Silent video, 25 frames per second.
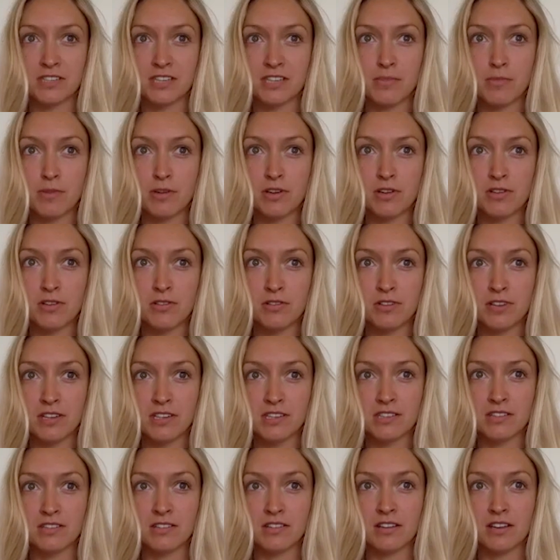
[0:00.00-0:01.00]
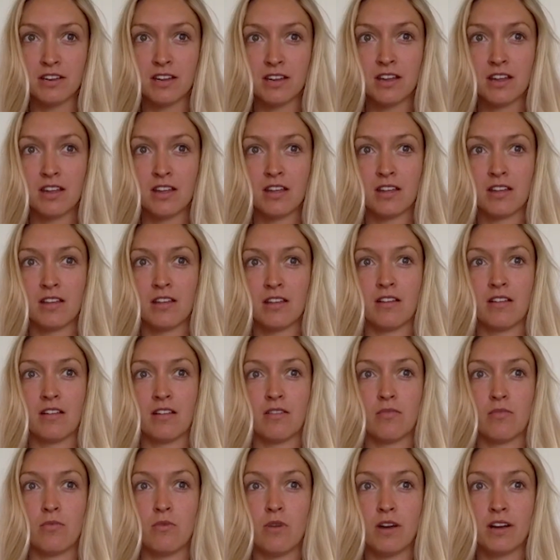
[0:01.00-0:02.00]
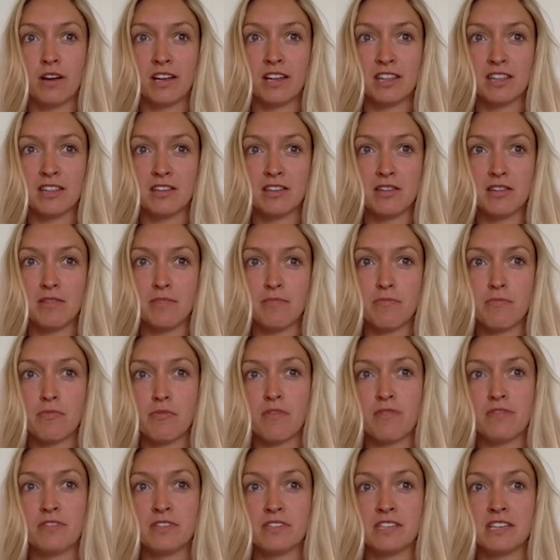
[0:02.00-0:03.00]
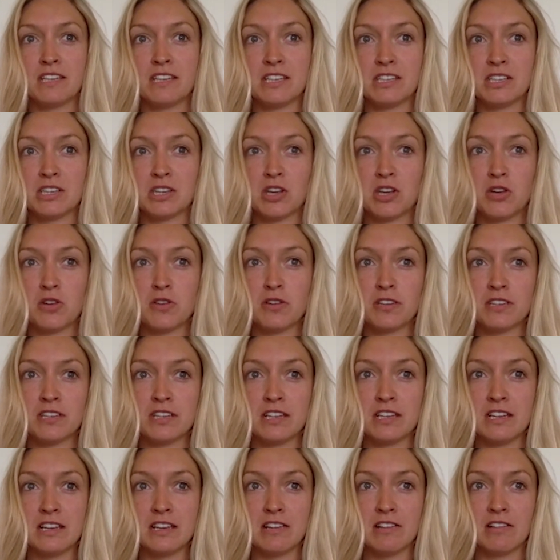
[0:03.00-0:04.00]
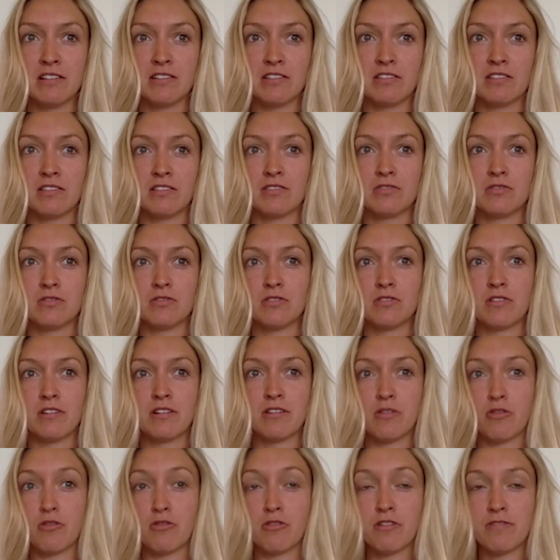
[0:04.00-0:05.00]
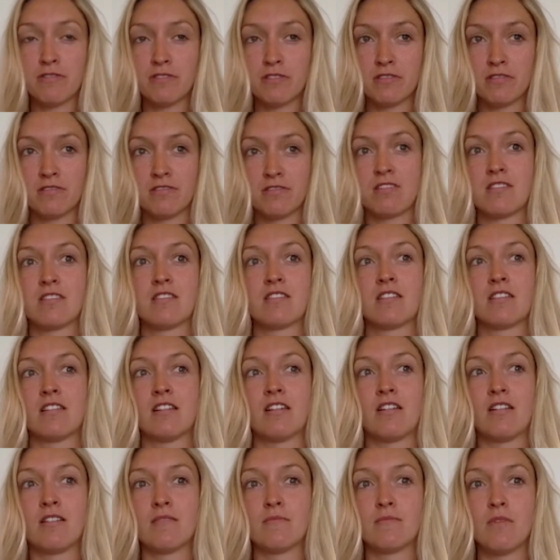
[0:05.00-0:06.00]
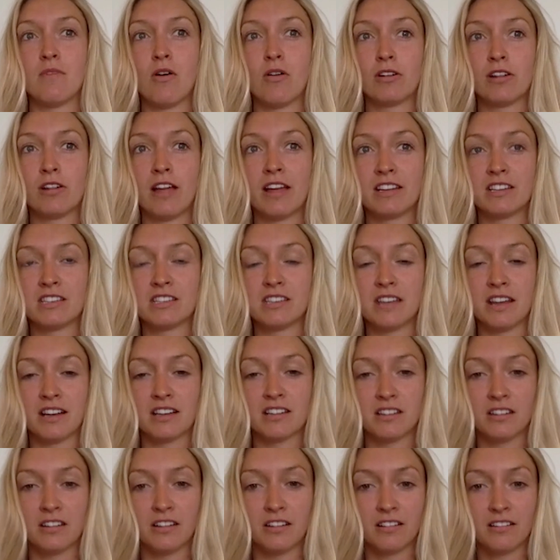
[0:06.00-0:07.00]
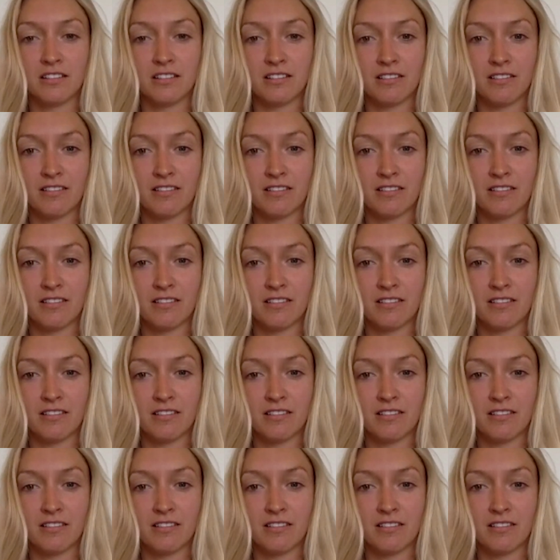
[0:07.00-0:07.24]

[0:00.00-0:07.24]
someone who doesn't work in the privacy, security, or or even um, online sector?